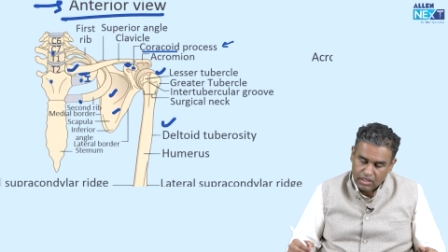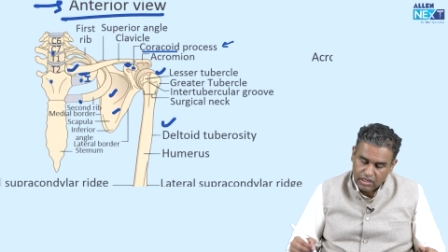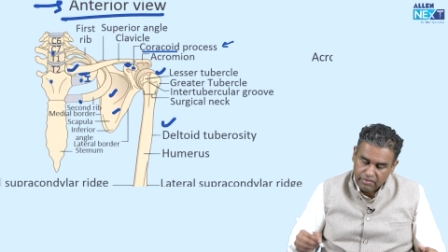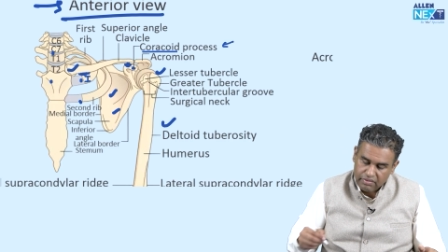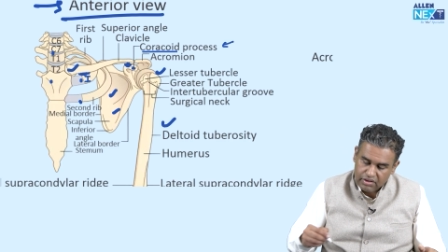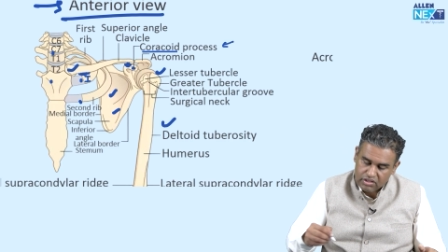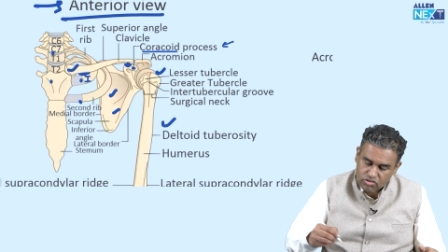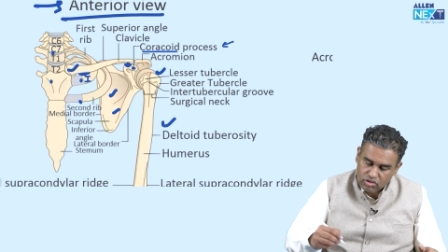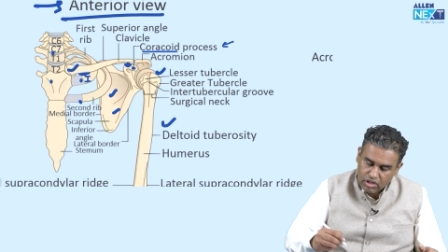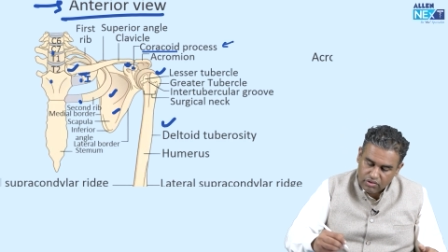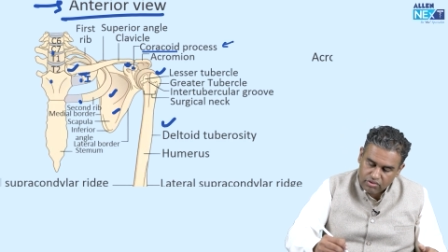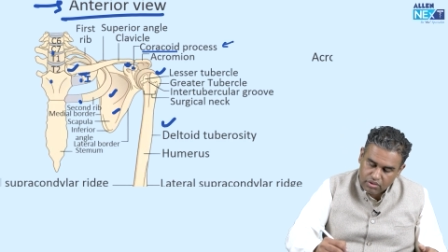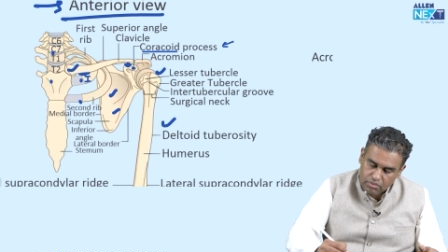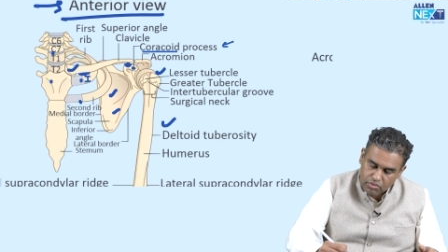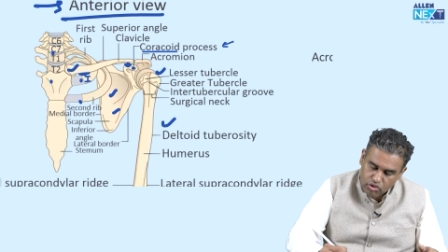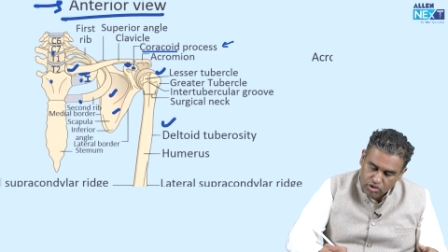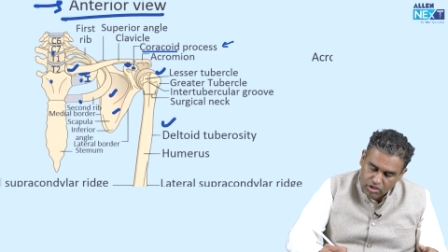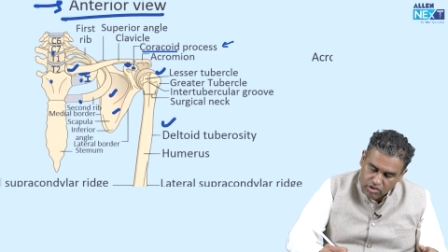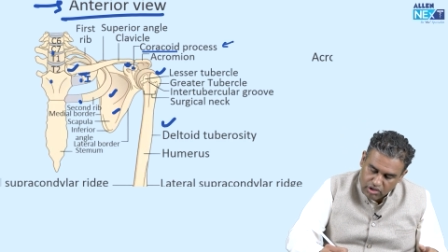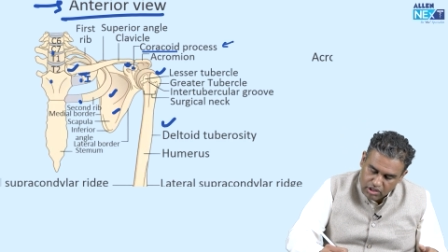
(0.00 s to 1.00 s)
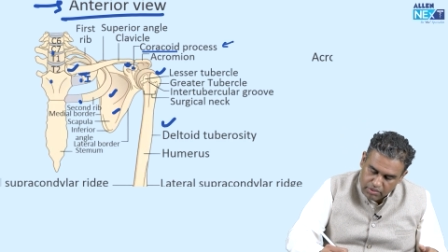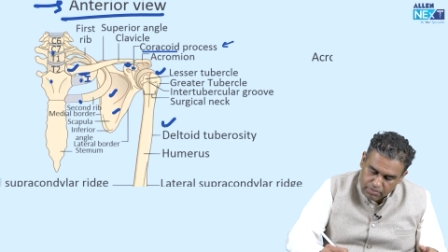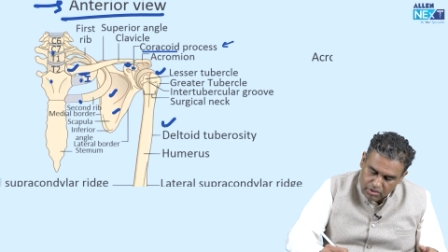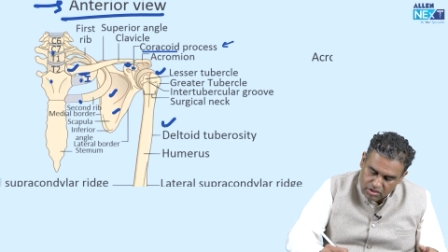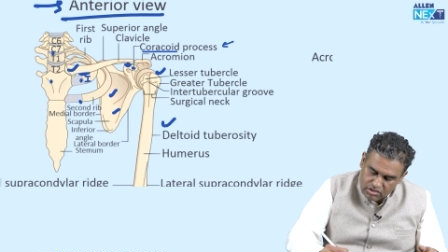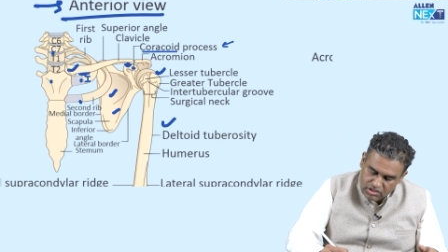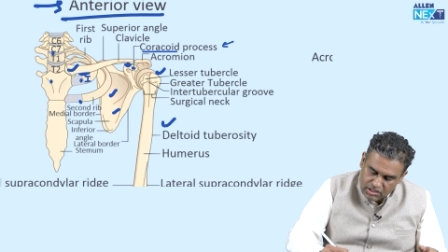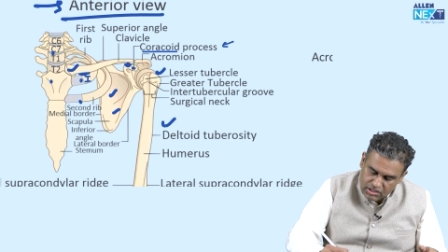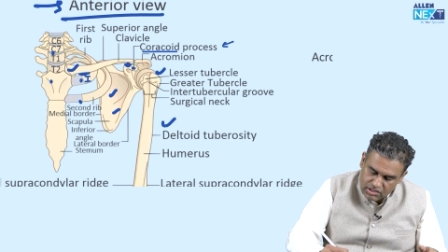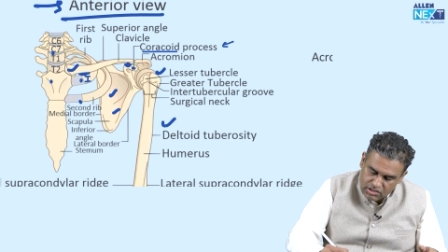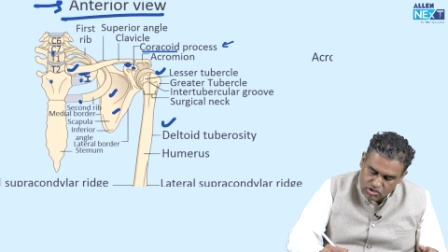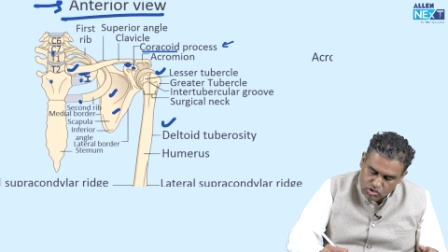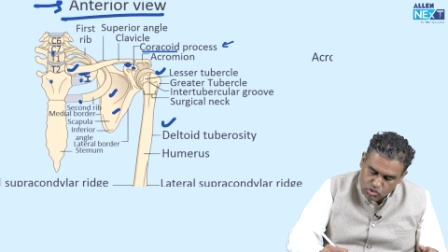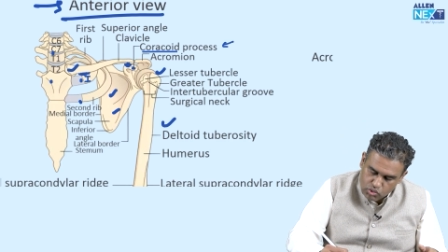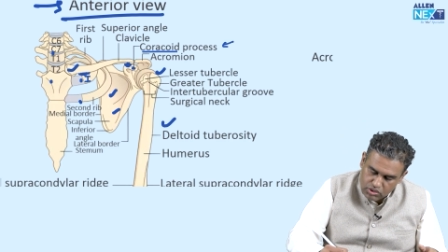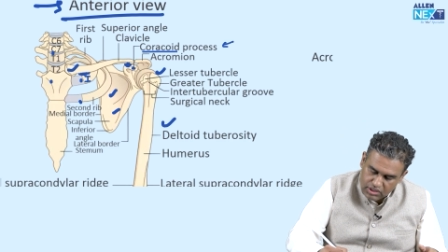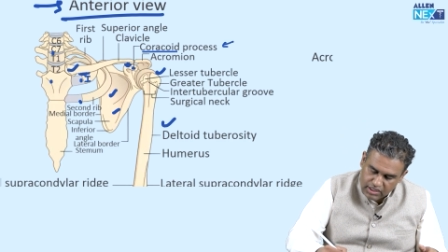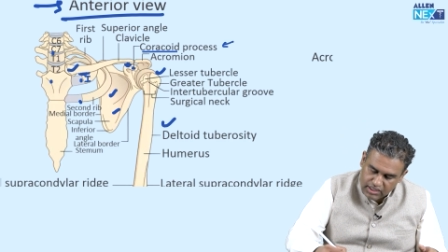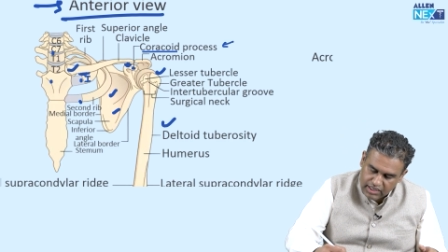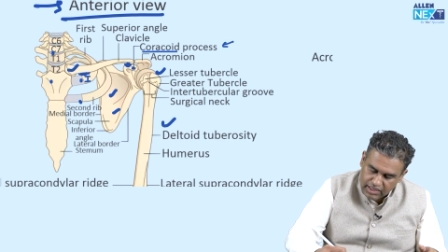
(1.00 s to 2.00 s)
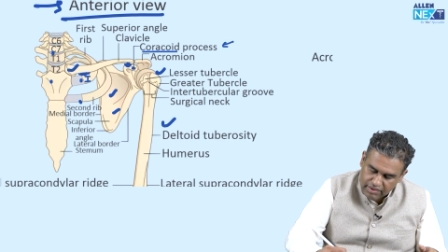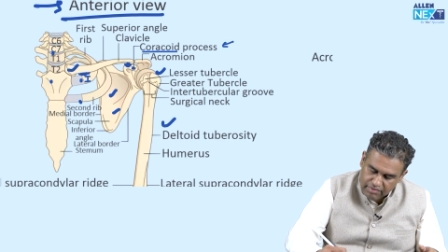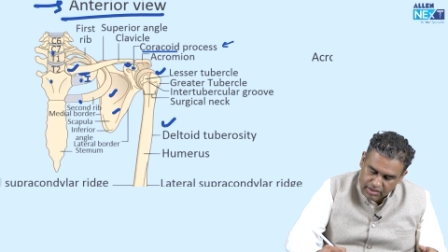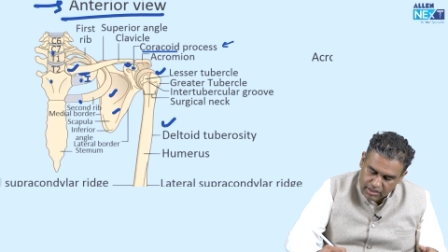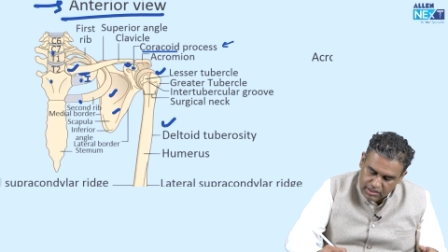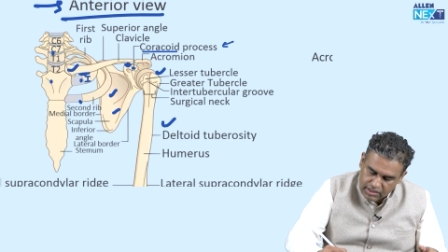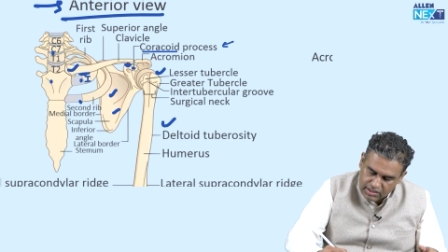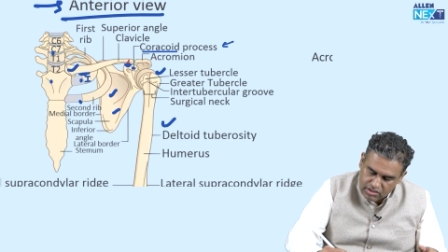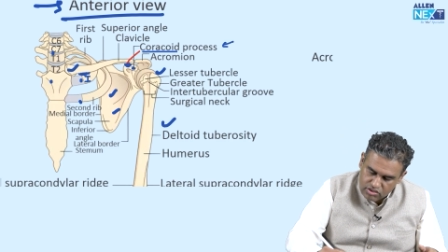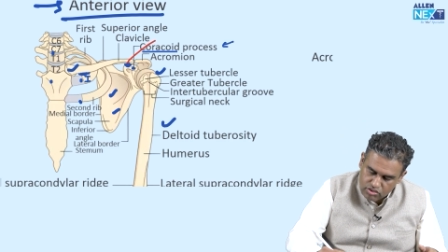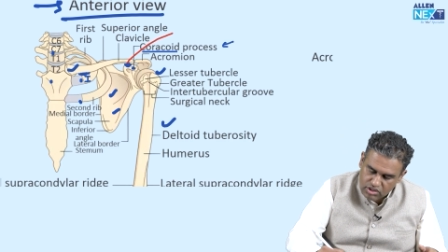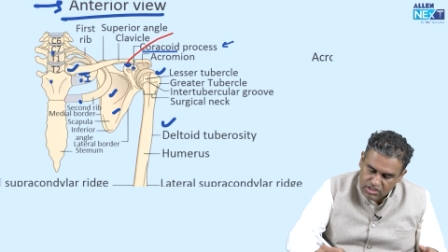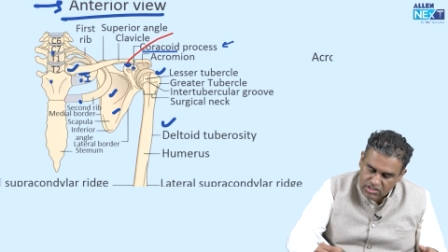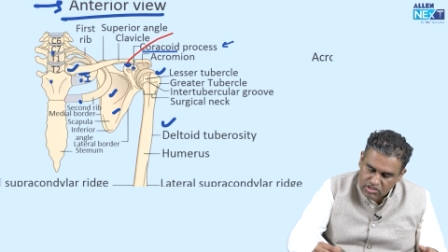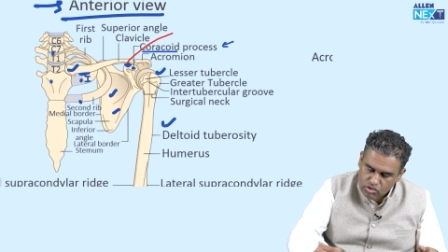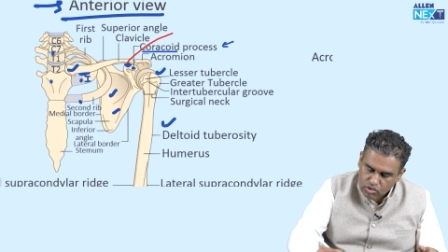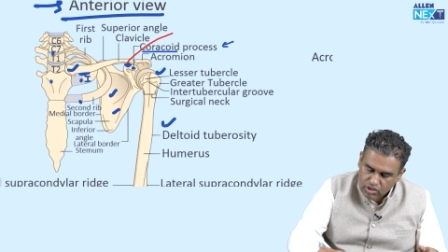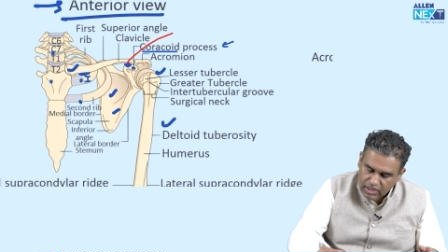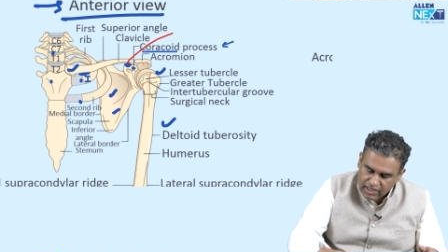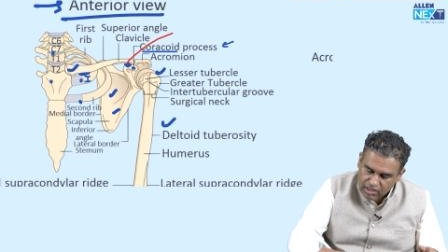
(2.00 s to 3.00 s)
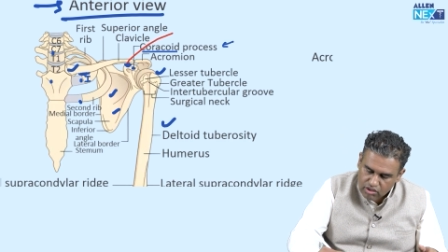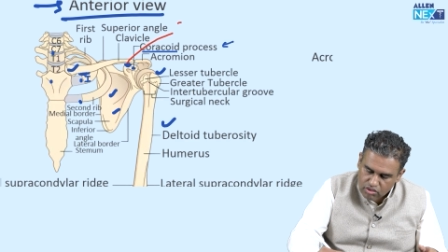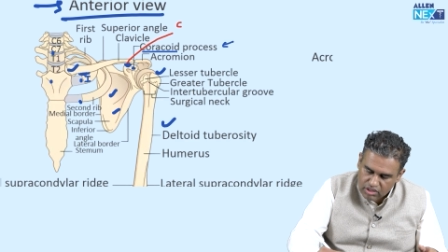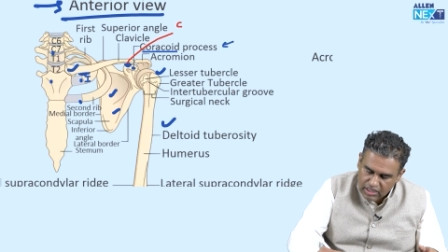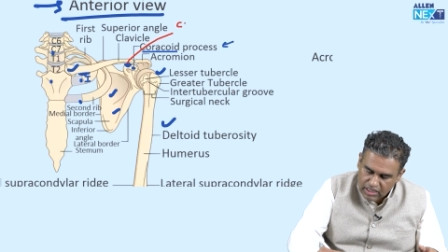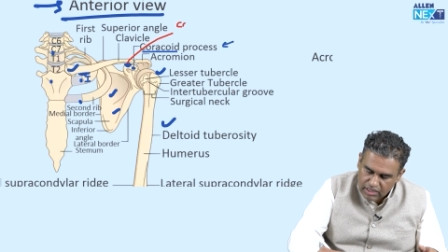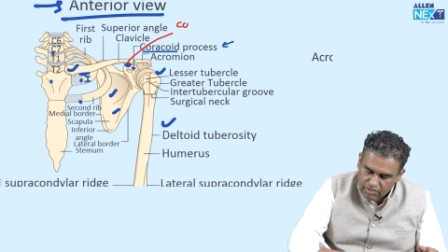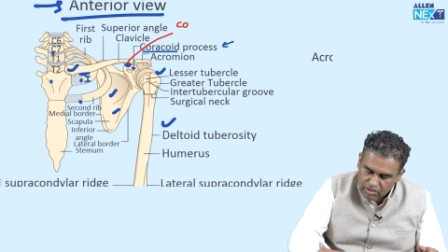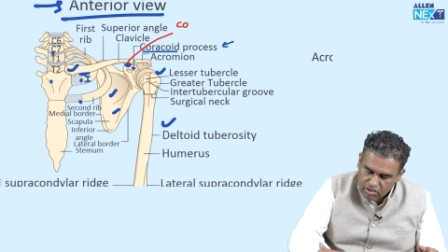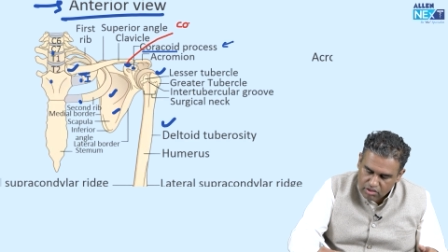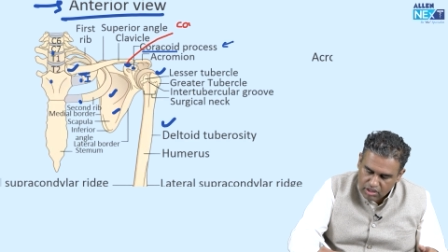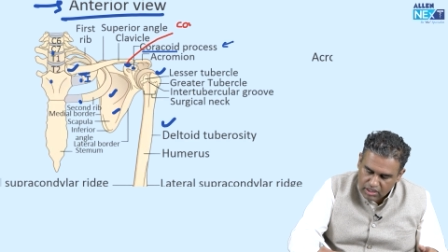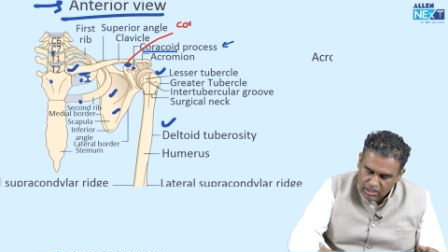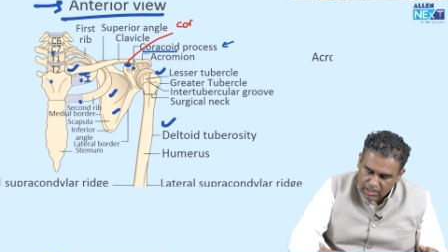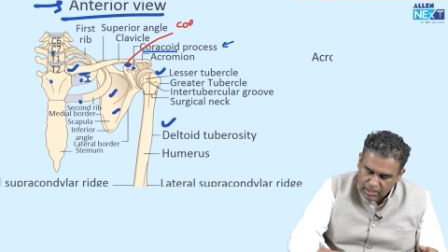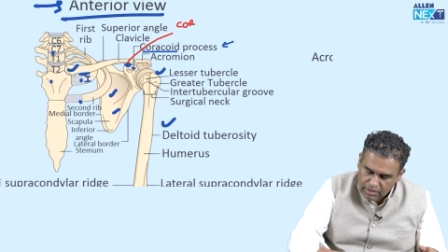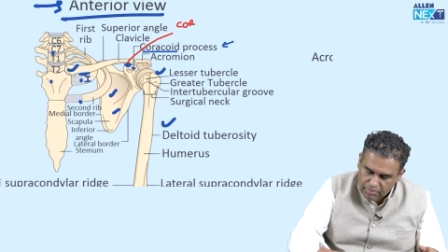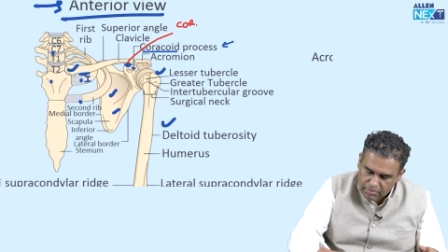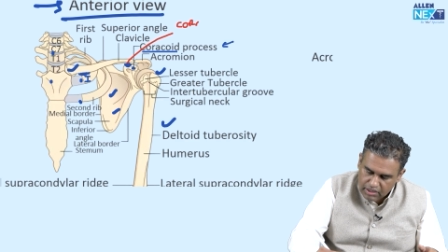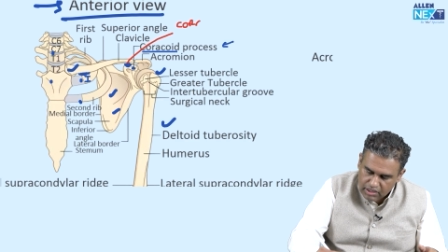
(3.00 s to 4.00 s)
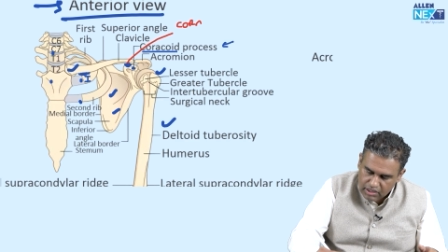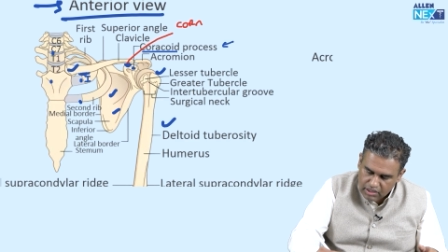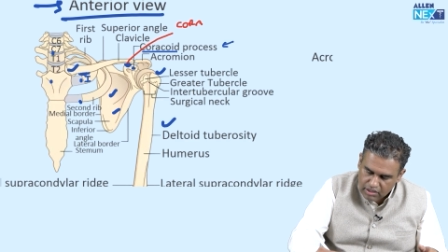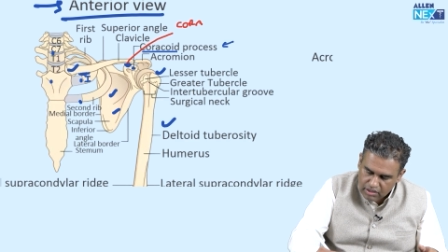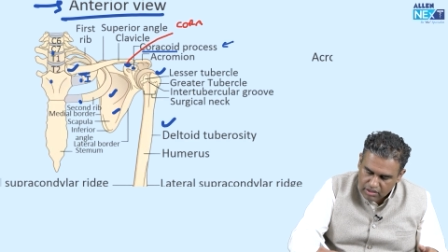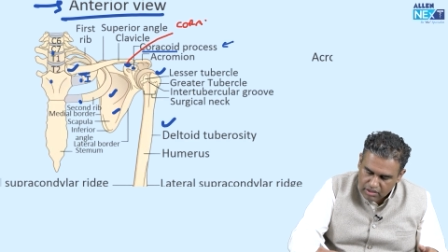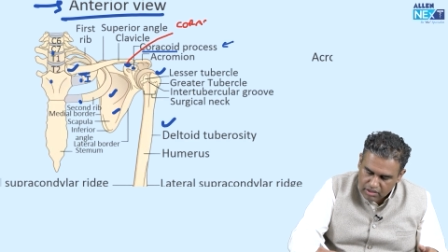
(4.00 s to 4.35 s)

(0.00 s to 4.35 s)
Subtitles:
If it is going from coracoid process to the clavicle, that is known as coracoclavicular ligament.